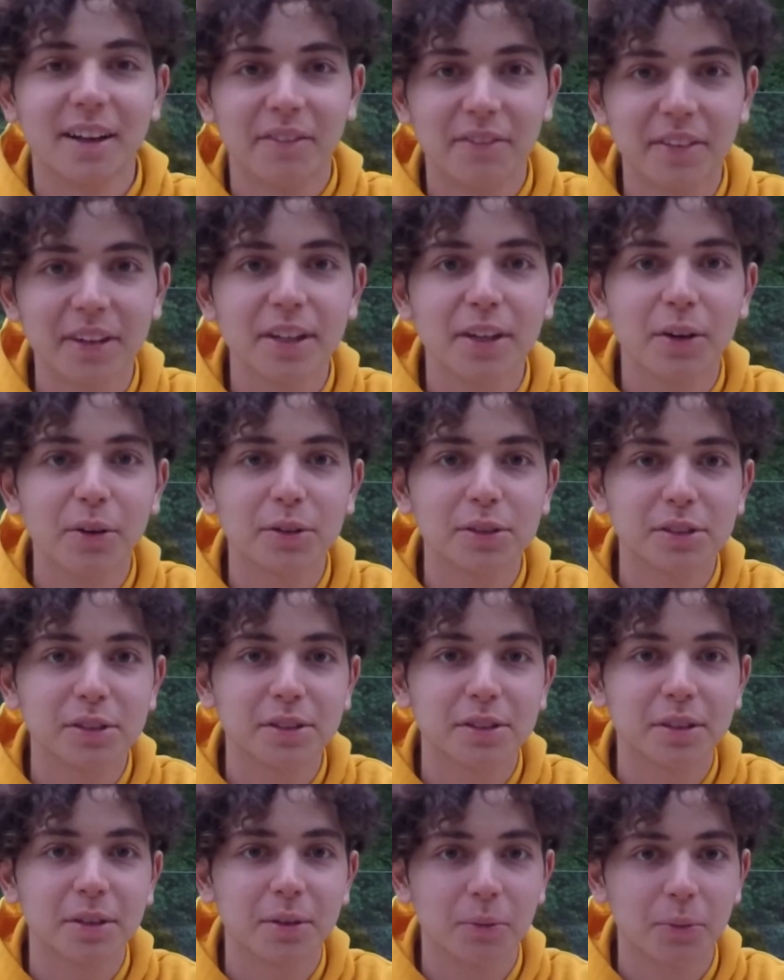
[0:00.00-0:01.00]

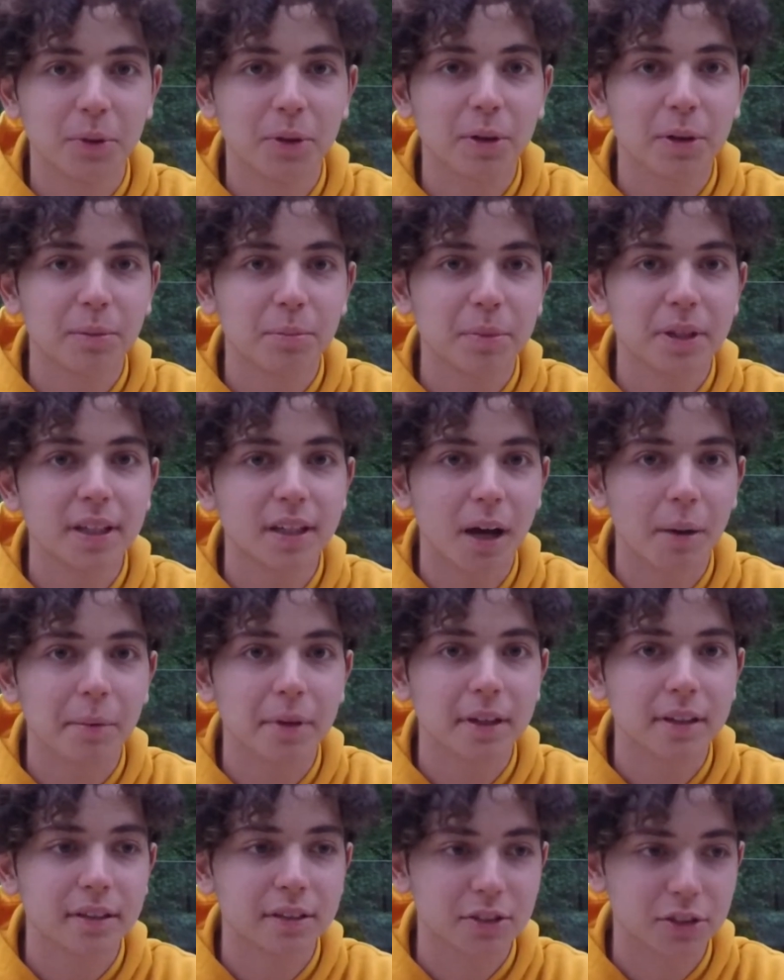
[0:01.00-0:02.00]
videos will be
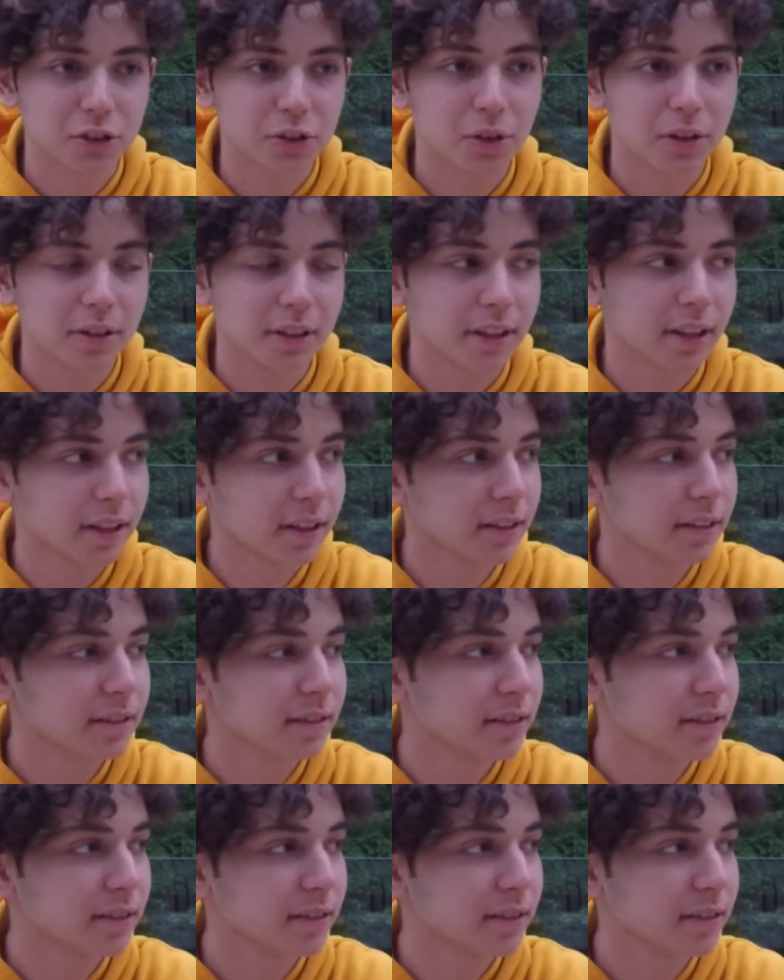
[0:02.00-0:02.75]
coming shortly.